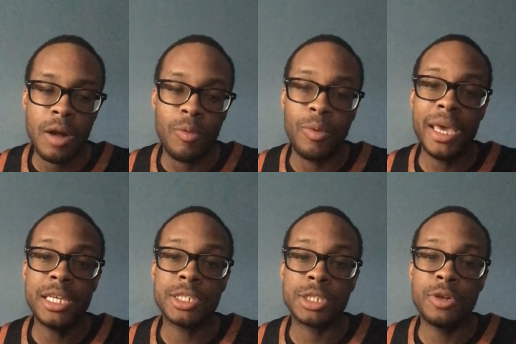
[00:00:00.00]
Way he
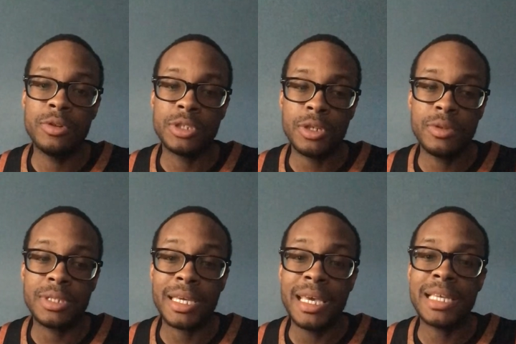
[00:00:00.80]
shoots.
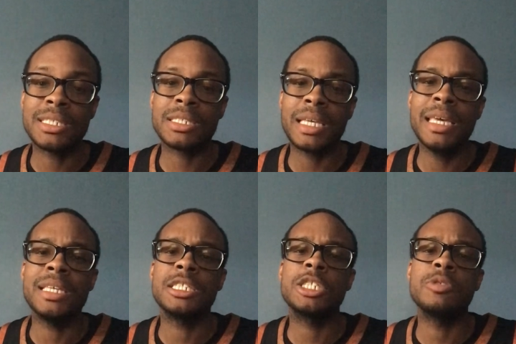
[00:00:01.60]
It
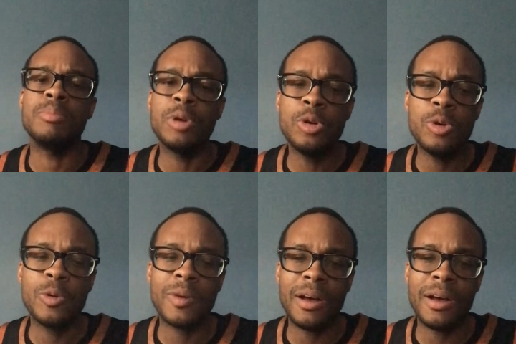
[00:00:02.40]
is smooth.